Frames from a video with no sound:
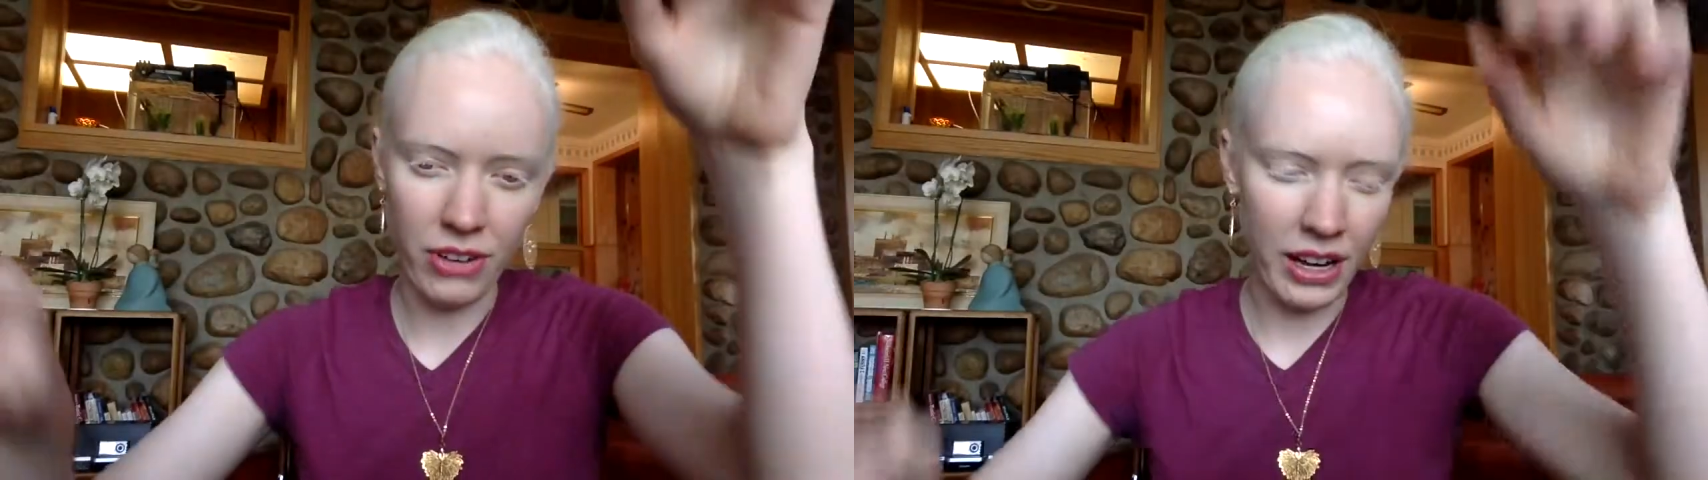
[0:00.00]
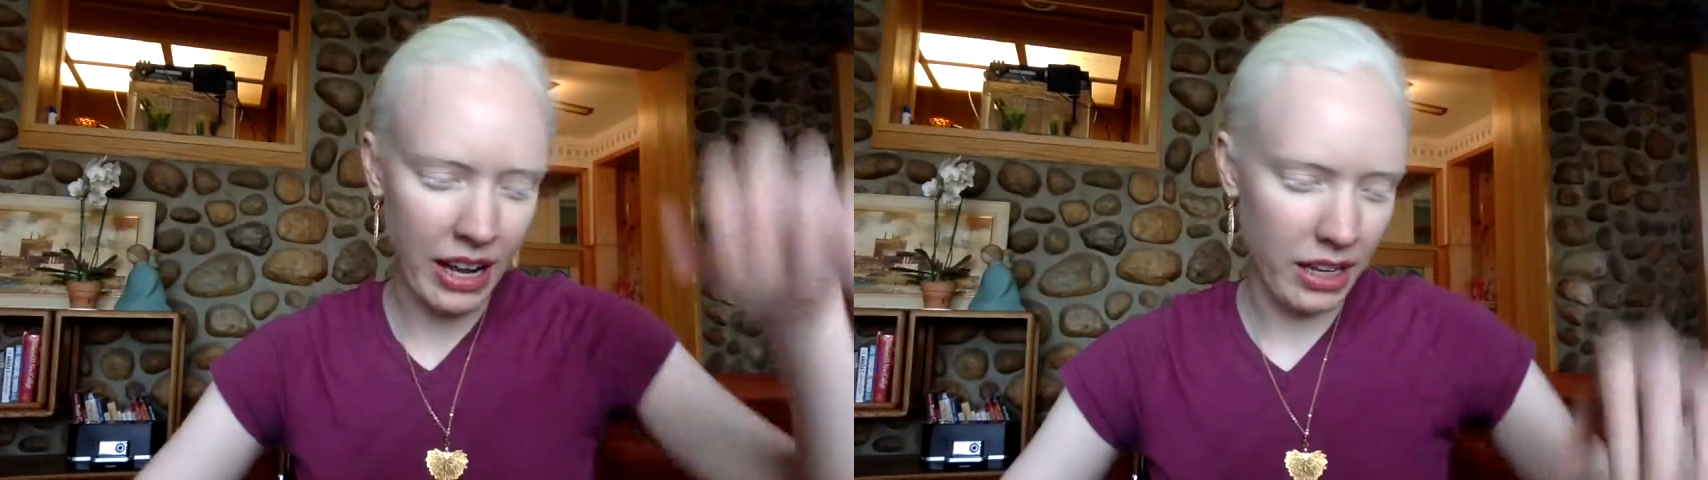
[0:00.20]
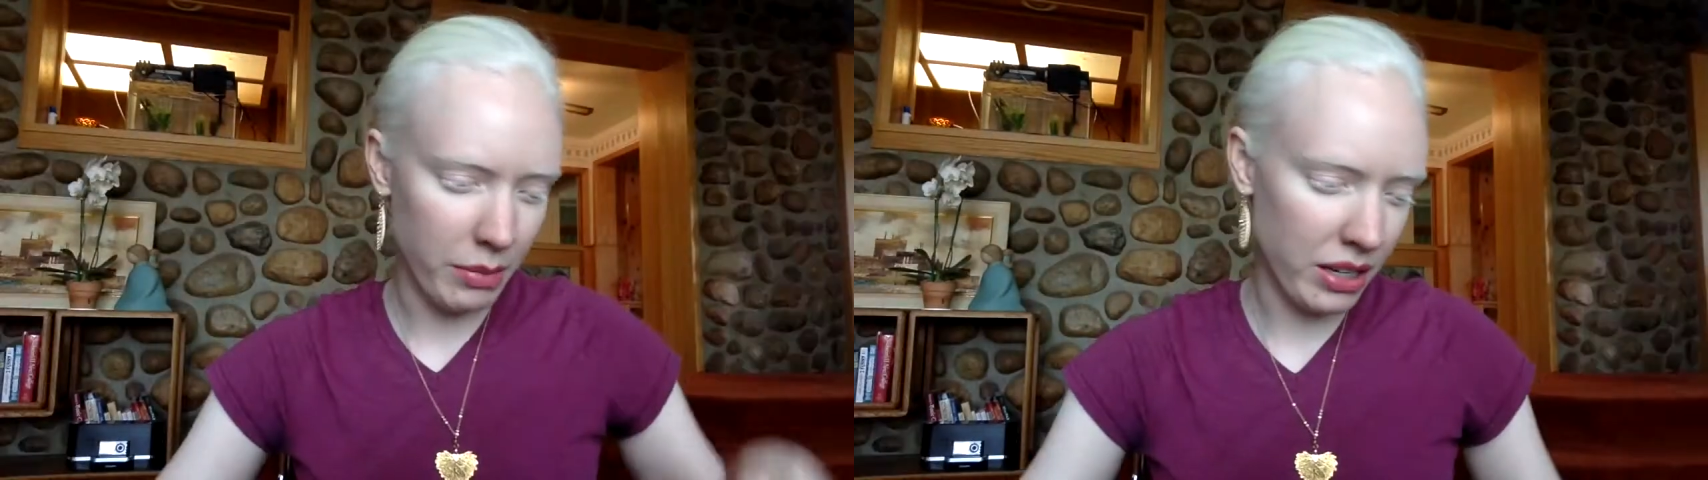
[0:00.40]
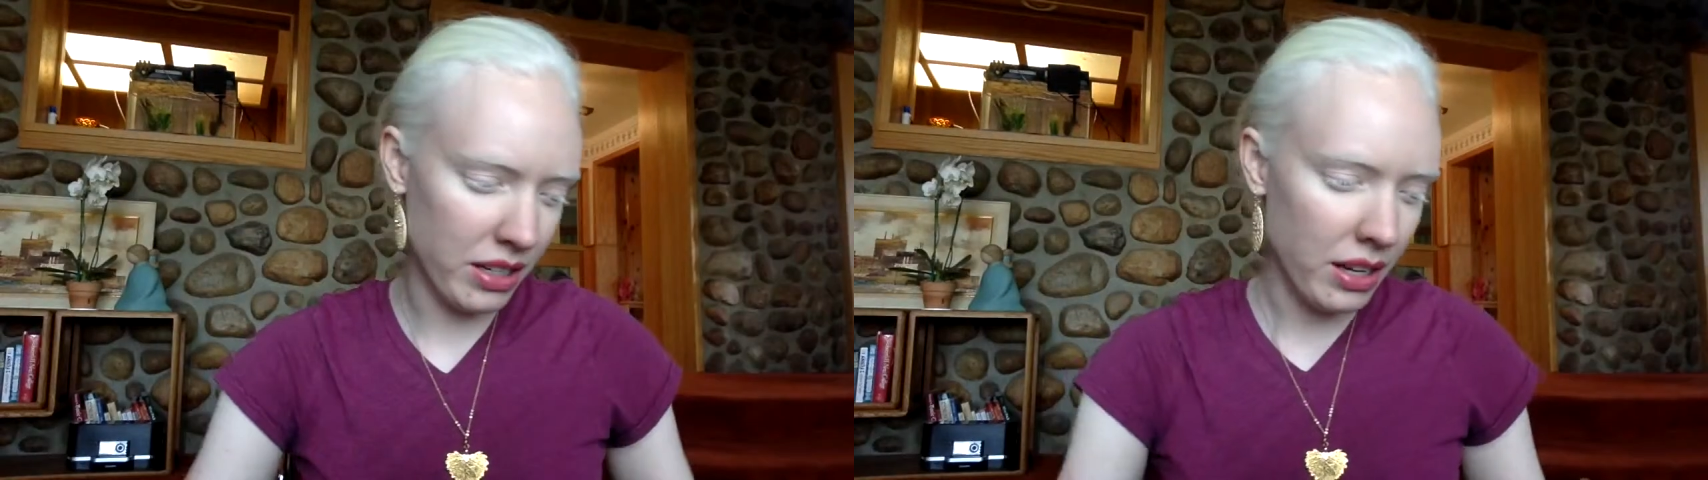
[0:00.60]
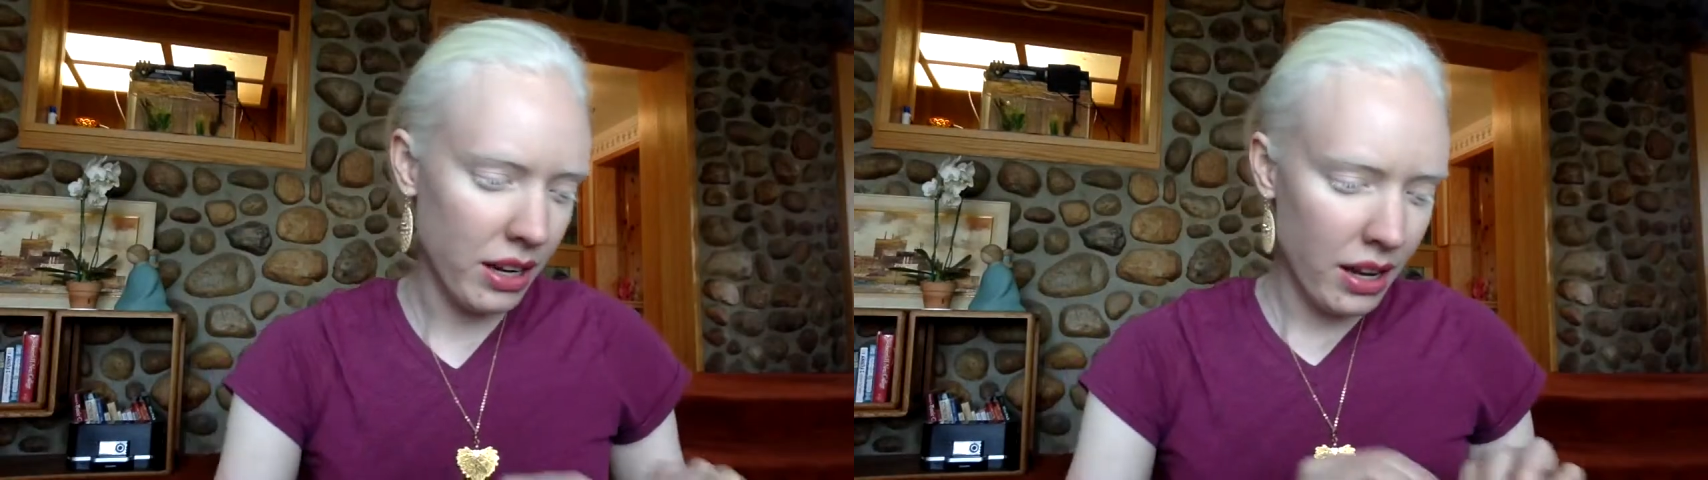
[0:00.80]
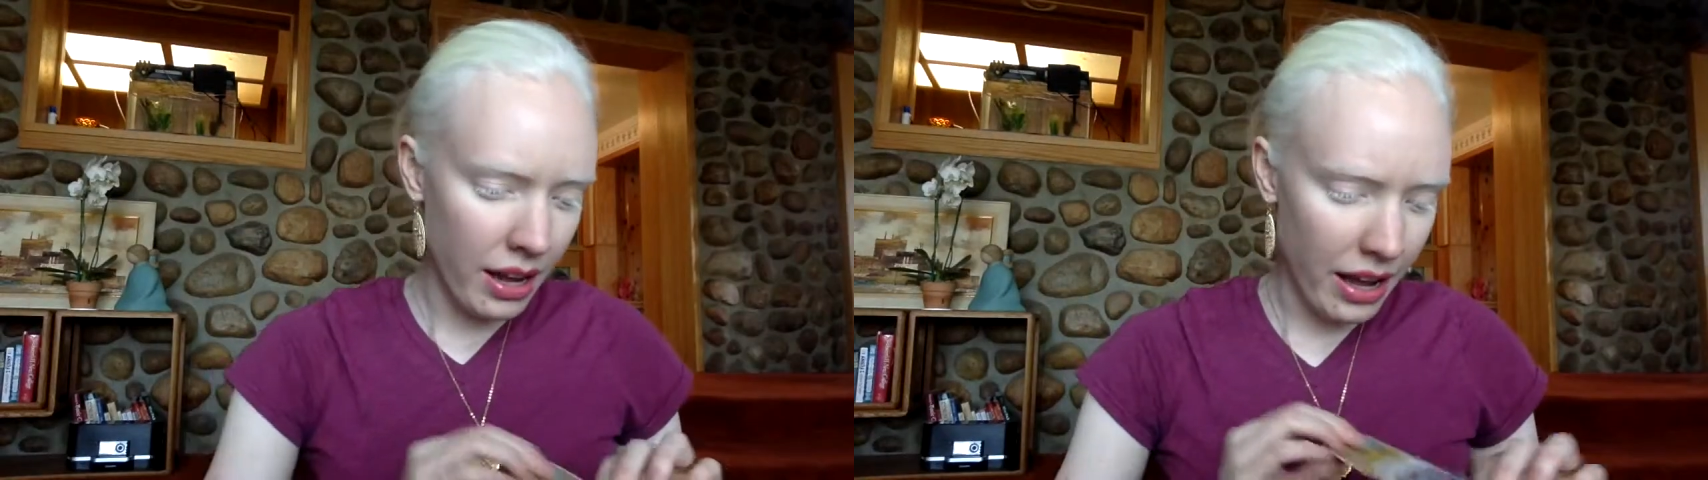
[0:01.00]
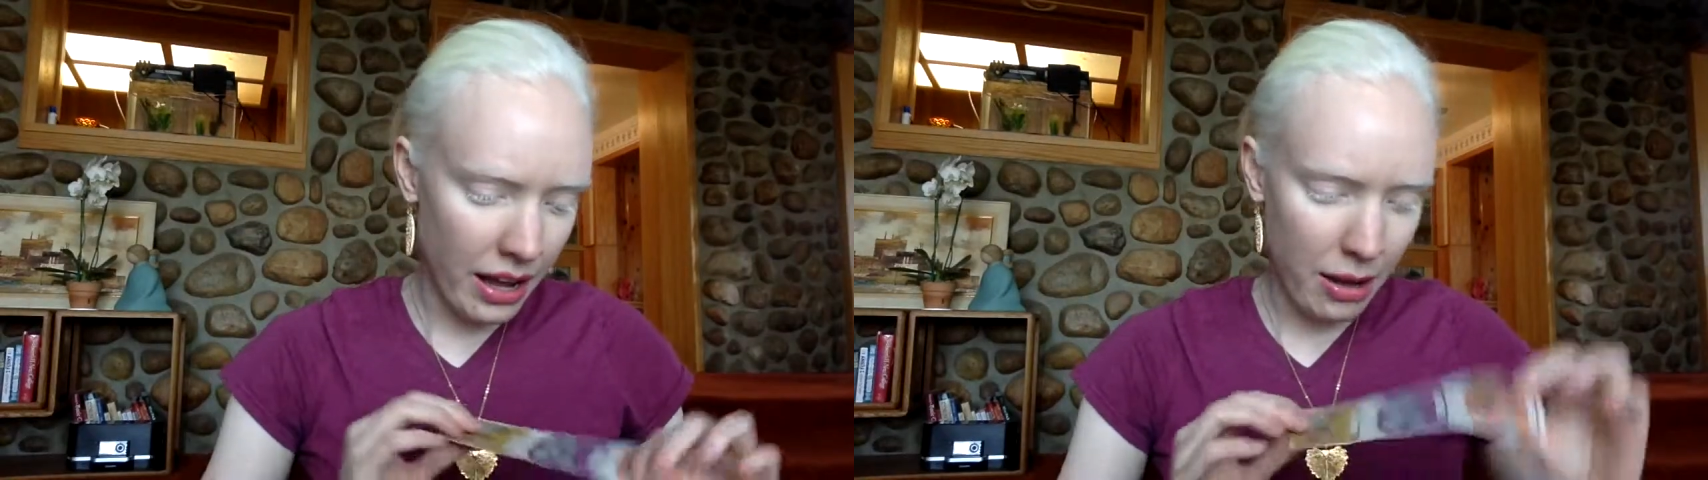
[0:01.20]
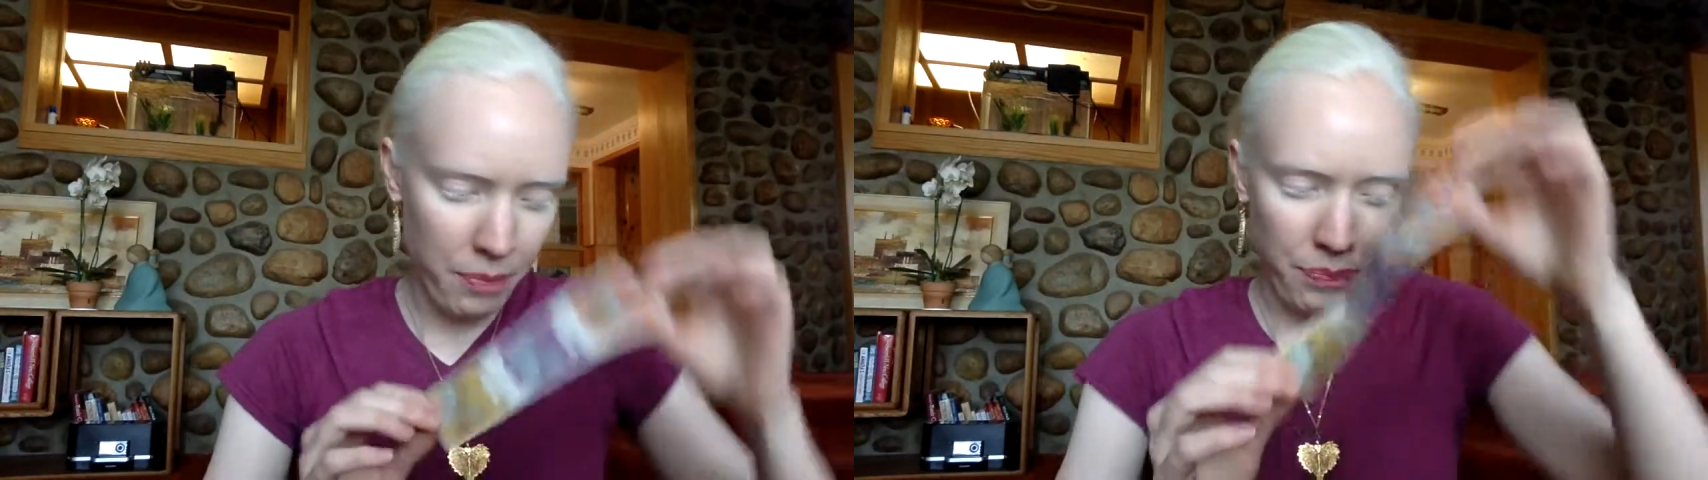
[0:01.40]
fun element.
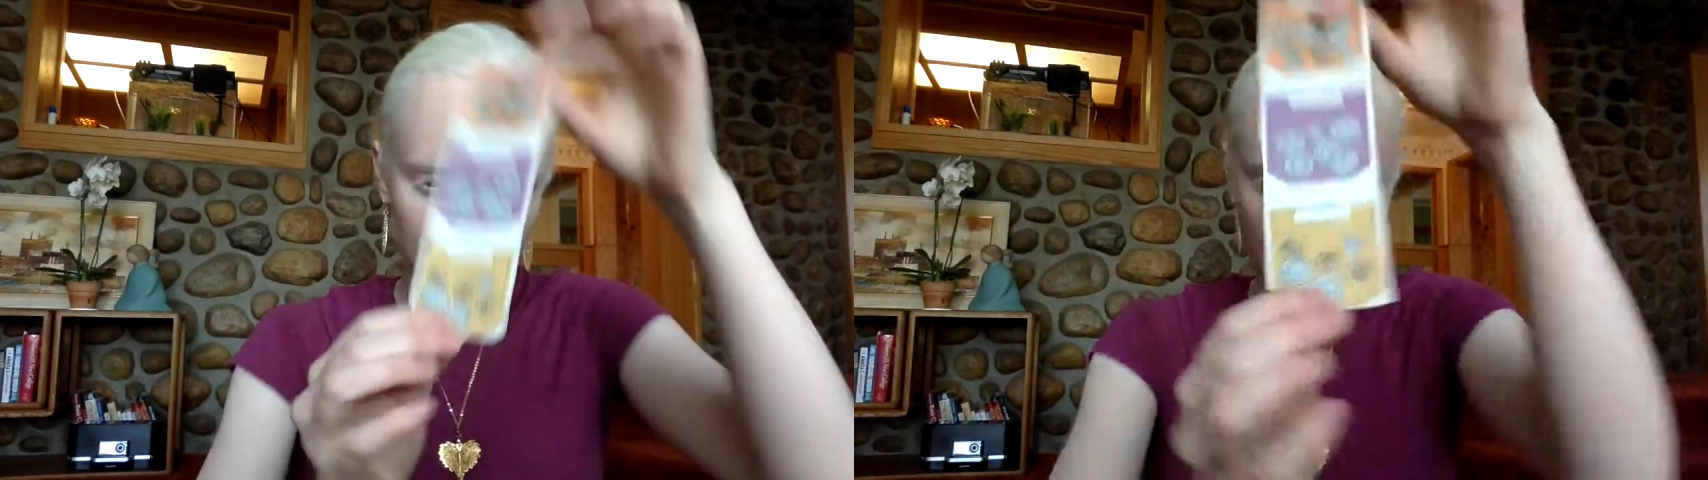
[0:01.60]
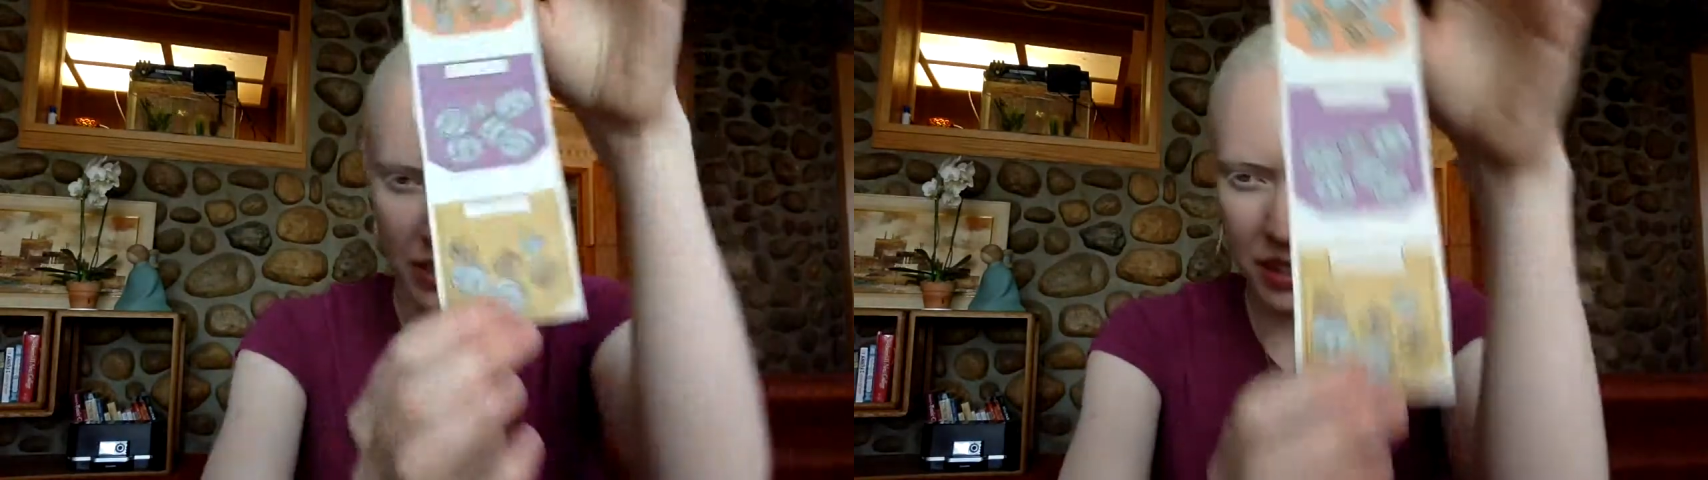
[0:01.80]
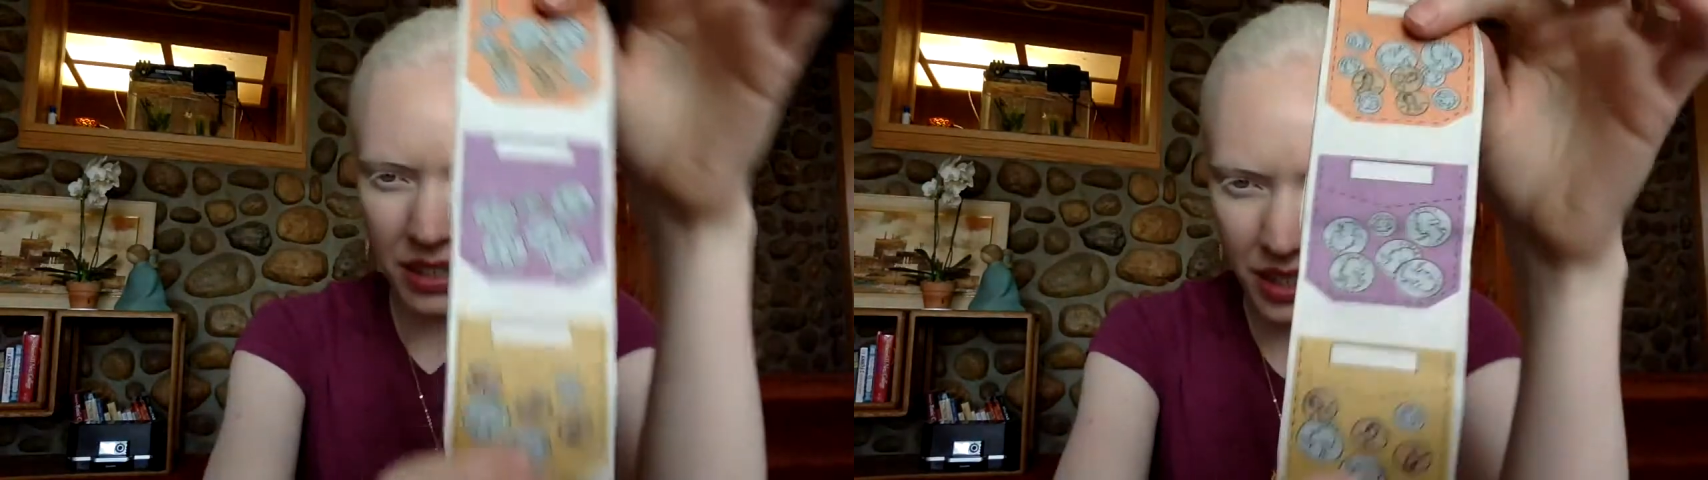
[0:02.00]
This